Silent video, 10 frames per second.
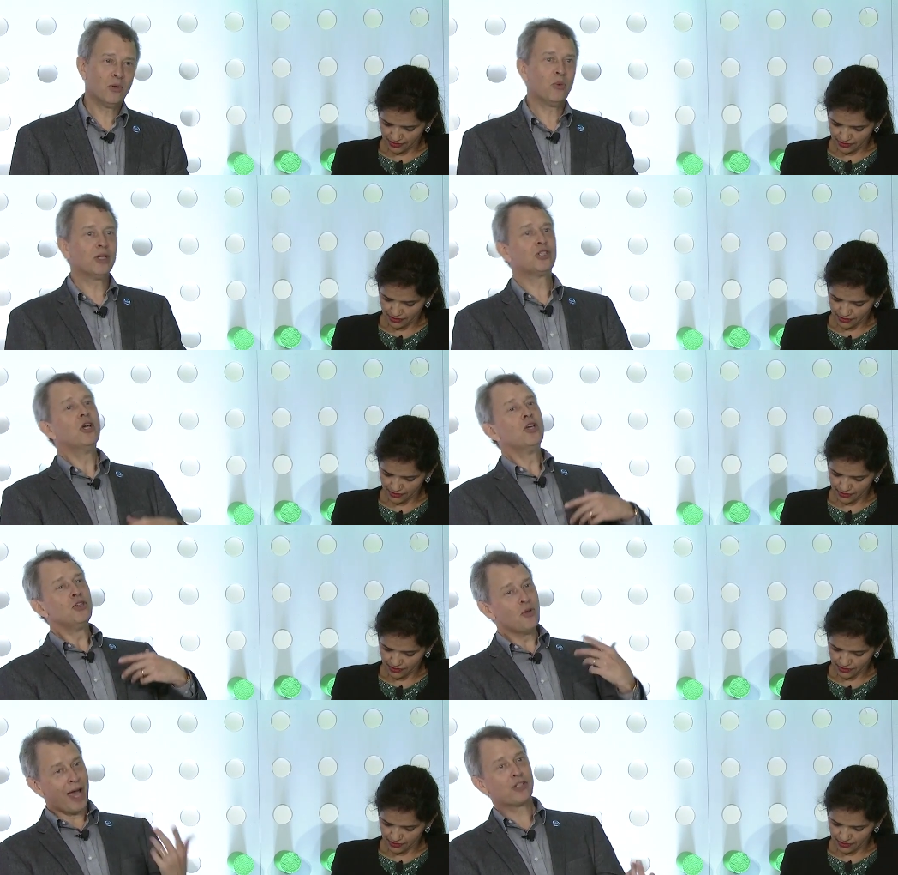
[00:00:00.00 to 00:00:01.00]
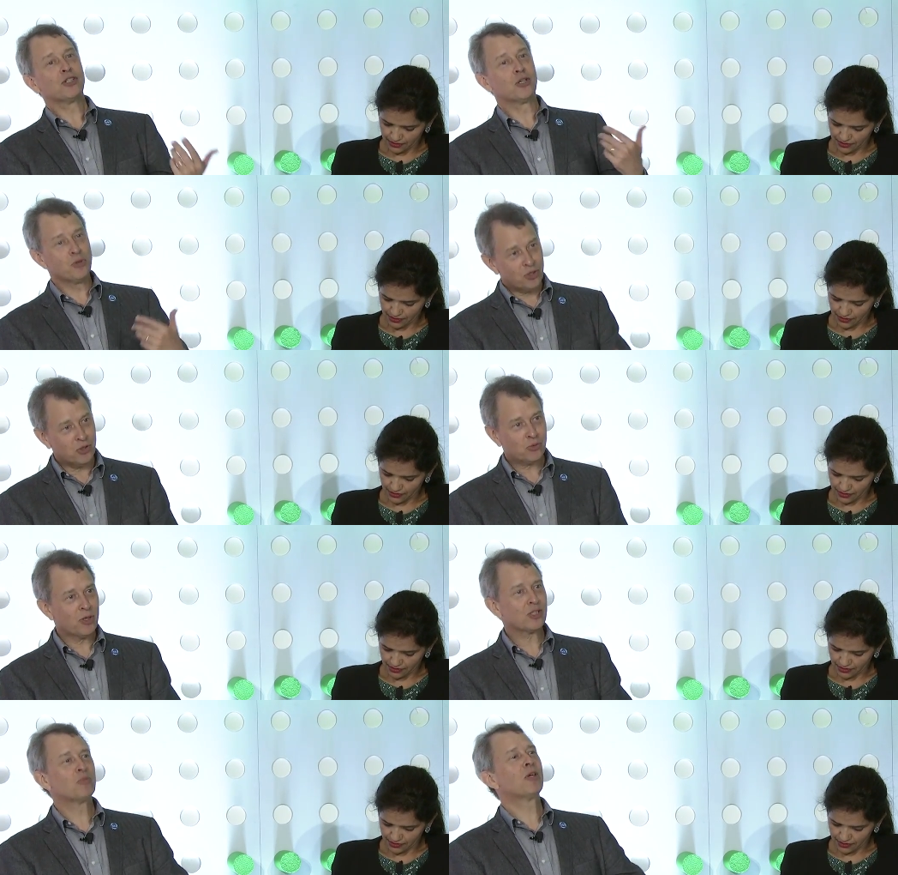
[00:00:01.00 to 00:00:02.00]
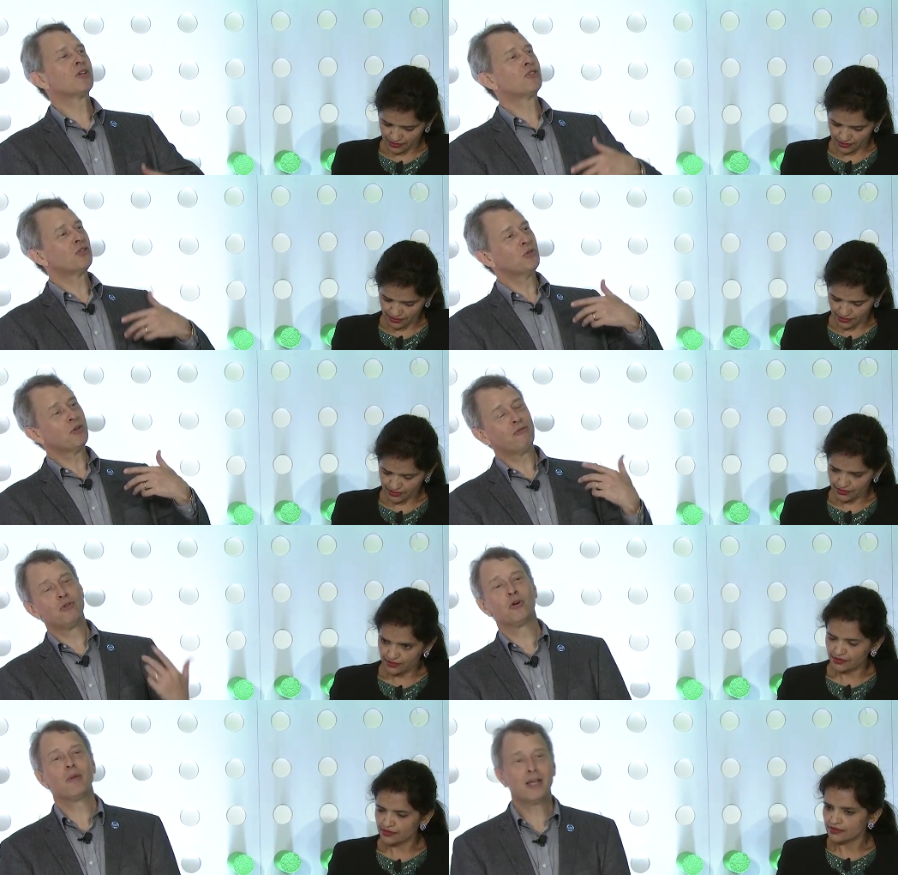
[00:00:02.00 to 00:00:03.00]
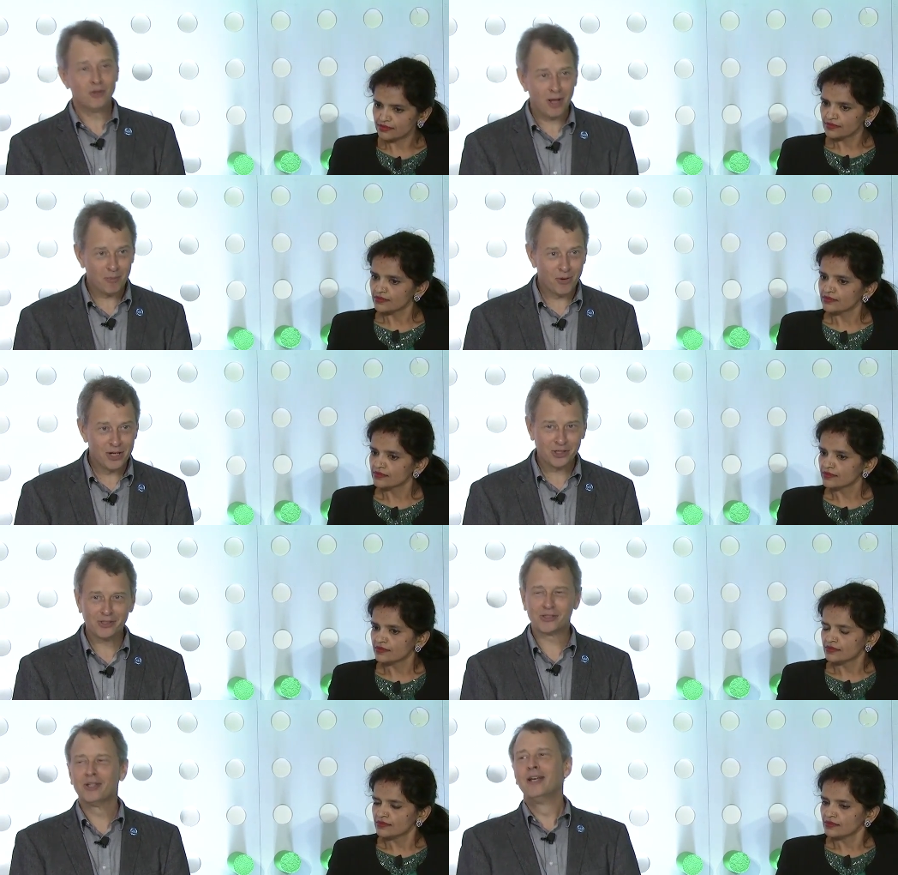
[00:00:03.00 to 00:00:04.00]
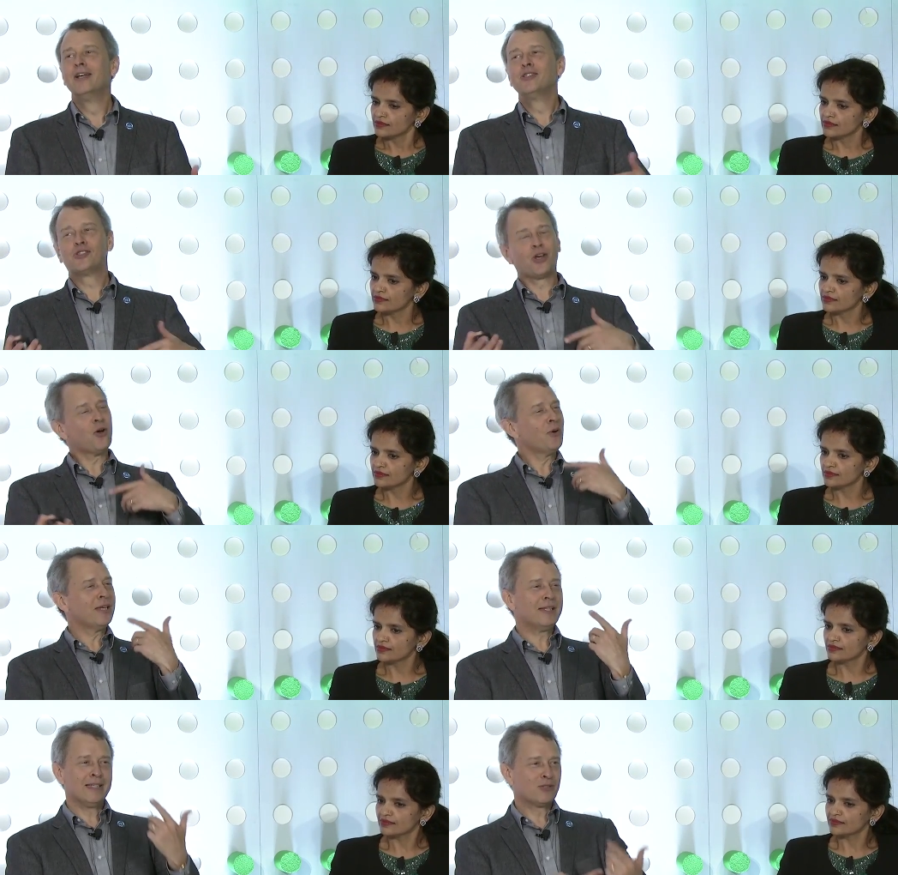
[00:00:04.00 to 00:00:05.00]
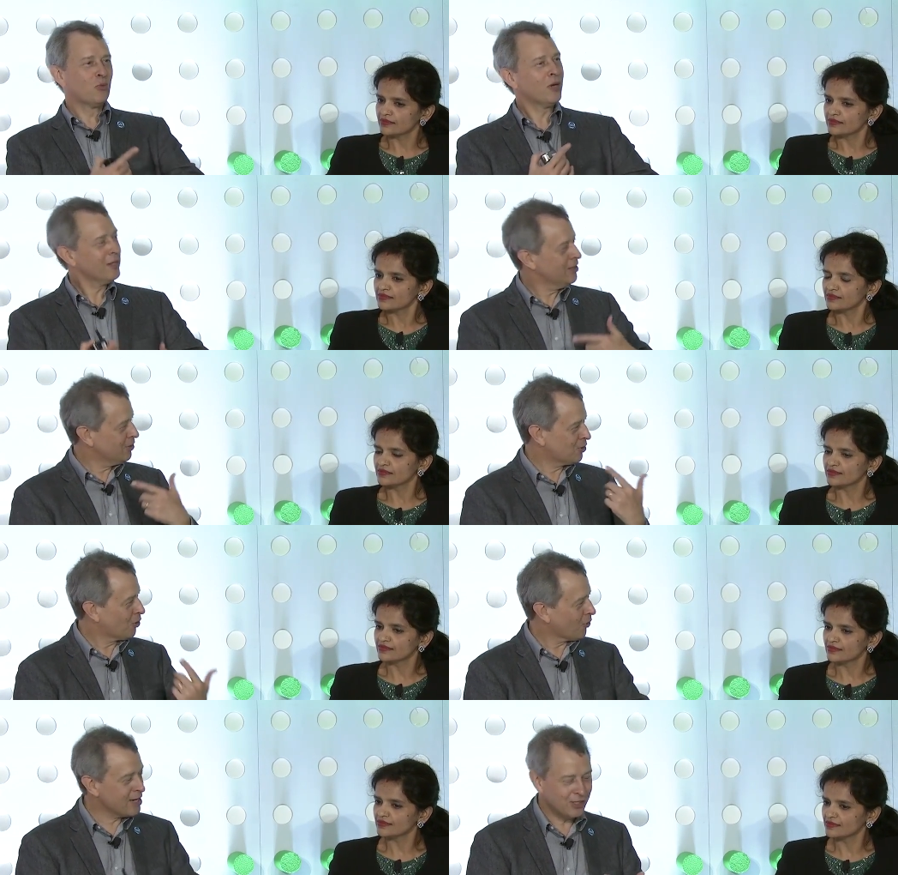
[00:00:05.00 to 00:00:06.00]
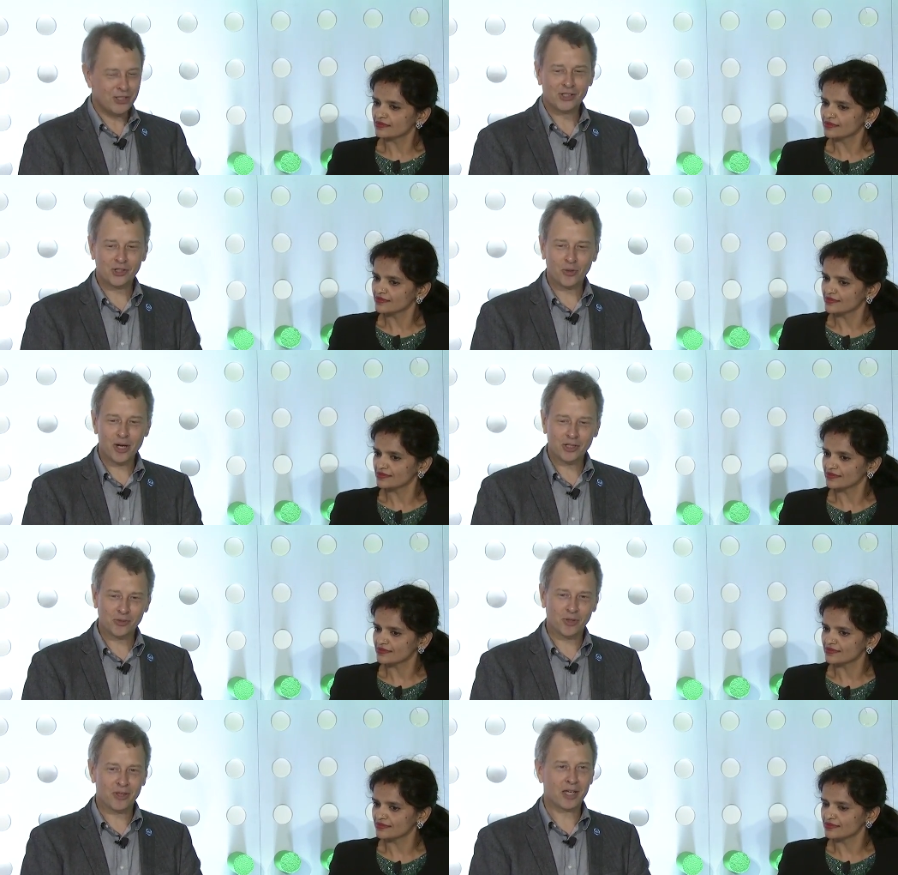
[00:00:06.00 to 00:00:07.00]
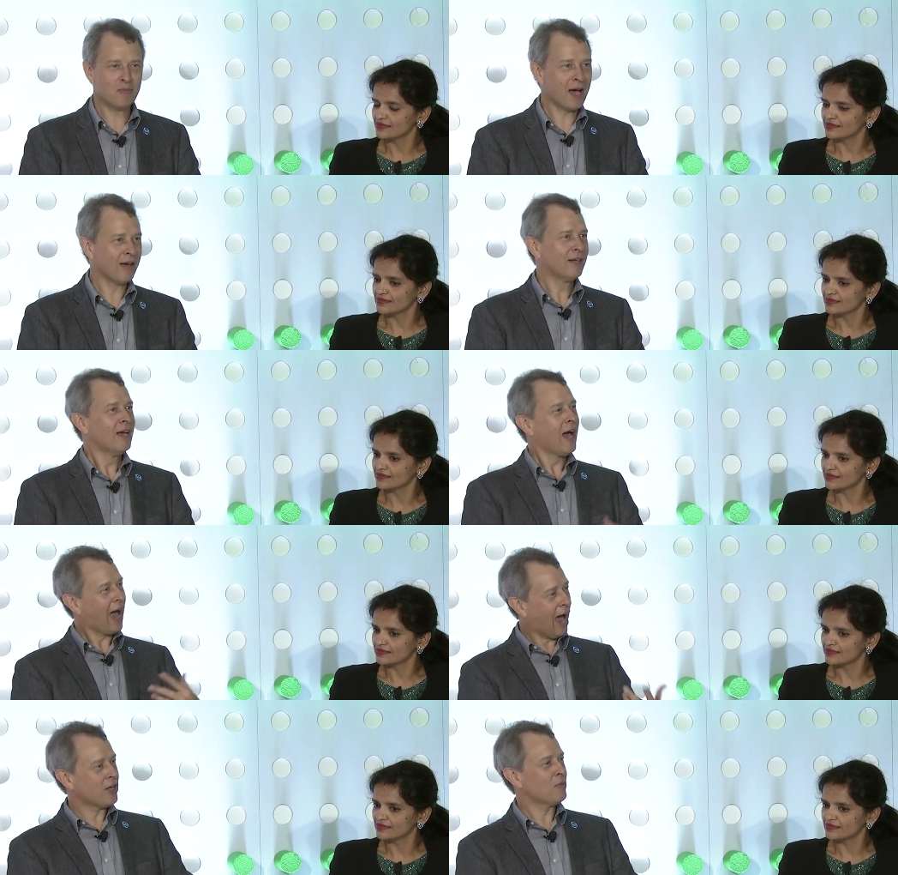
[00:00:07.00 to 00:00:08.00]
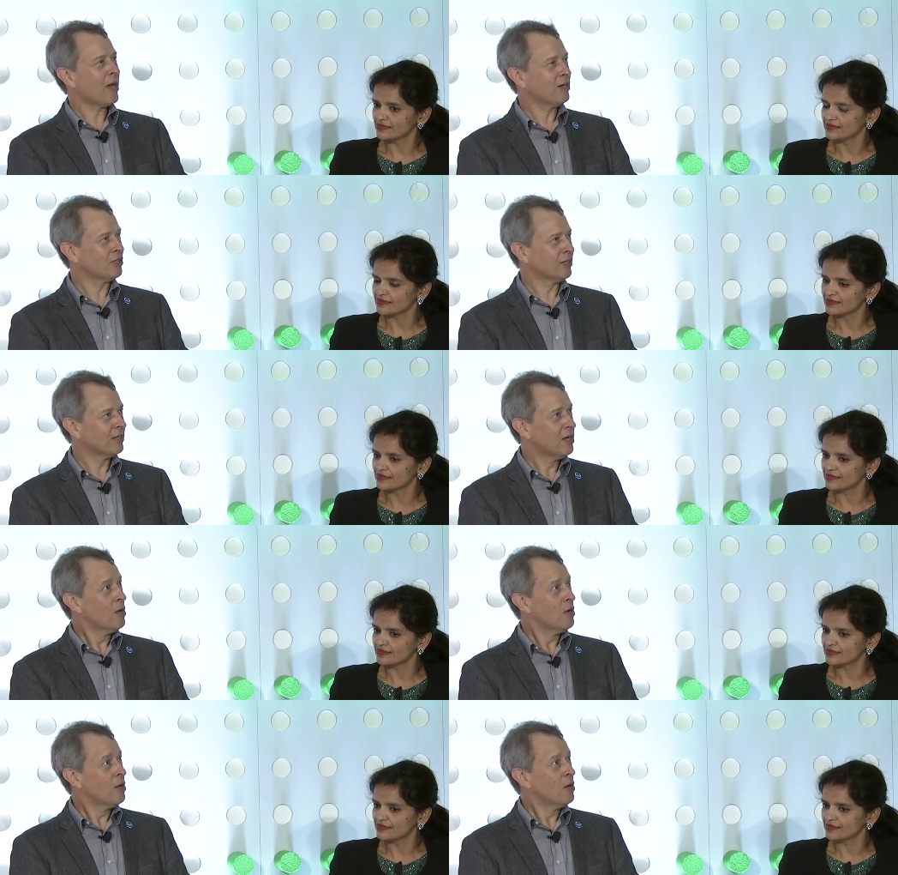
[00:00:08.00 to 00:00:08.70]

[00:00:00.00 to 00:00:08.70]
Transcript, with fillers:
Speaker 1: at which you actually can reduce risk because you're doing fewer manual operations. So it, it's one of these crazy situations when you think about how you manage it.